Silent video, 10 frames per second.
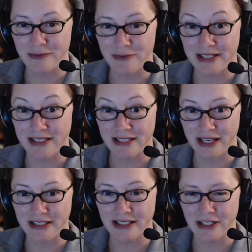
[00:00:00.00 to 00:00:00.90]
my
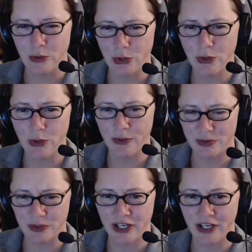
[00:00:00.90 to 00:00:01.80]
son, who knew I
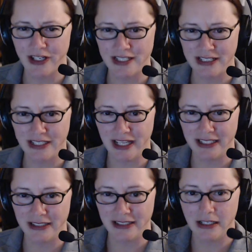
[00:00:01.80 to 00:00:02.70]
was working on a
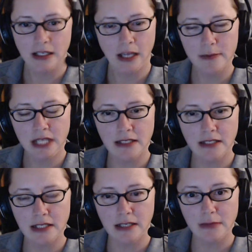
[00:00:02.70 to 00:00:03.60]
deadline, kept
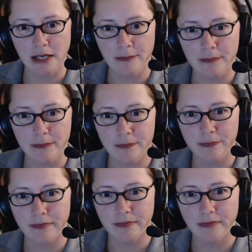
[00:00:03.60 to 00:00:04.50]
texting me.
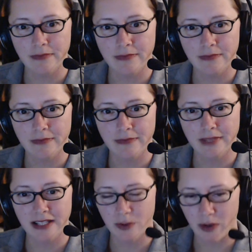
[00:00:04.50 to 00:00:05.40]

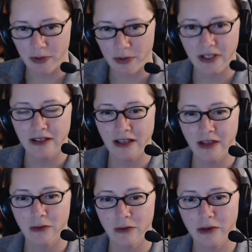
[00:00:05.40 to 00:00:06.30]
So I put it in the
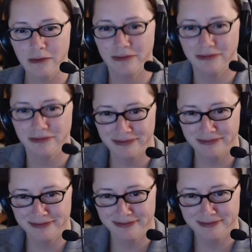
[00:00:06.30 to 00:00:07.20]
other room.
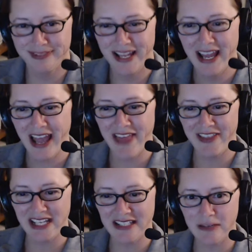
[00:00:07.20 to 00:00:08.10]
And then
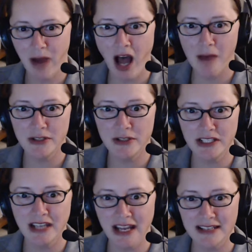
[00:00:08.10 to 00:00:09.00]
he's like, Mom, you
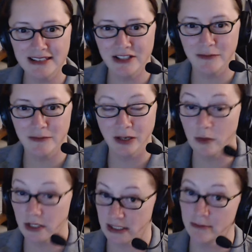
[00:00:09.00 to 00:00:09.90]
didn't answer. I'm like,
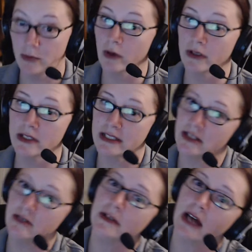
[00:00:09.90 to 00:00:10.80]
was it important?
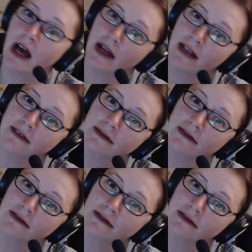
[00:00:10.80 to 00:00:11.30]
Did you die?